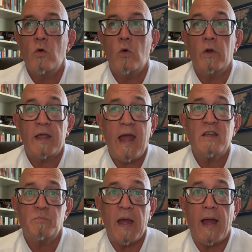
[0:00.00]
or
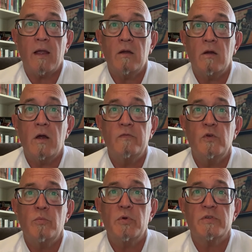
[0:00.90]
cash back on
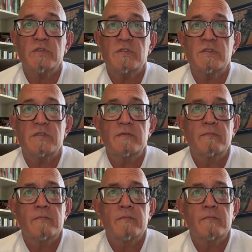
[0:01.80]
fuel purchases.